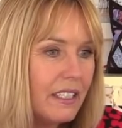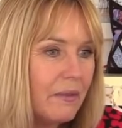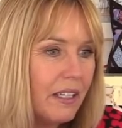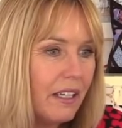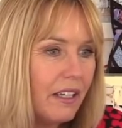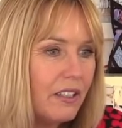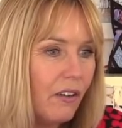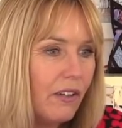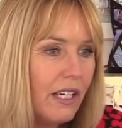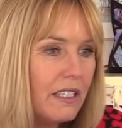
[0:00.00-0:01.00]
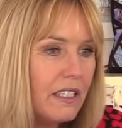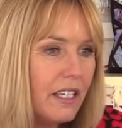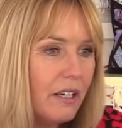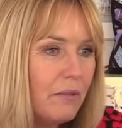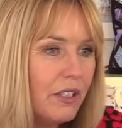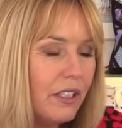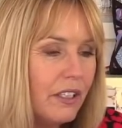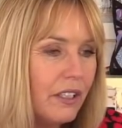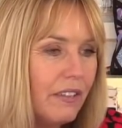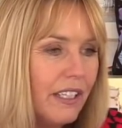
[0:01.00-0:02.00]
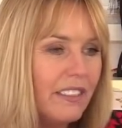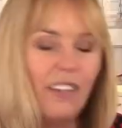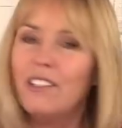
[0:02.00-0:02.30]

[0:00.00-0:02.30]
Something like a doll has a sewing machine cover.